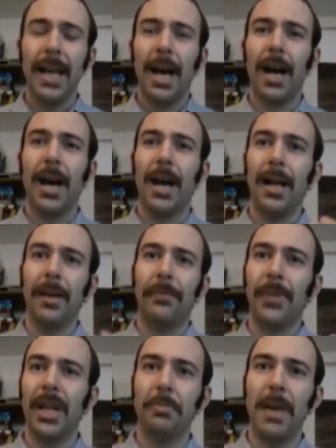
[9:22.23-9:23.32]
Uh,
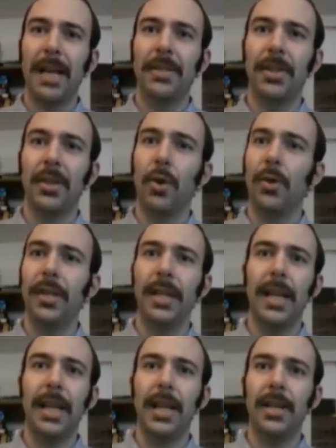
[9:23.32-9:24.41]
flashback to the golden
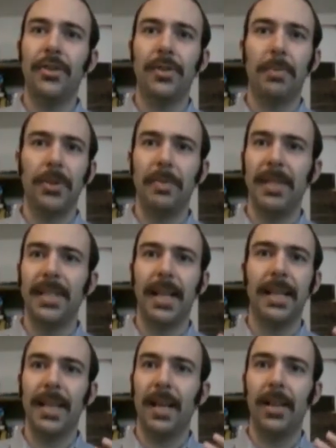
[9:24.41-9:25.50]
age, supposed to be
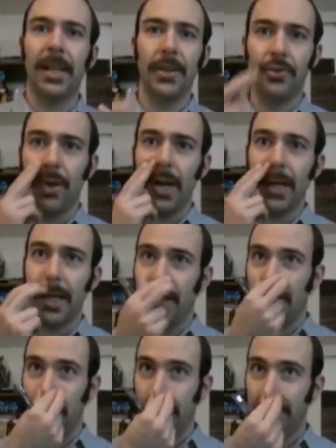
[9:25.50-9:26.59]
psychedelic and drug
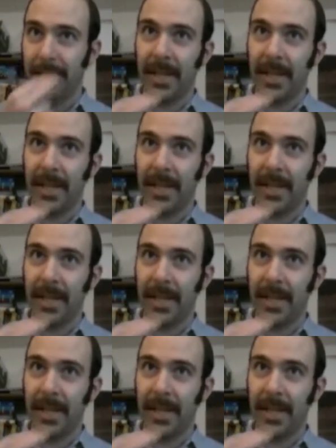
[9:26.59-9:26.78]
induced.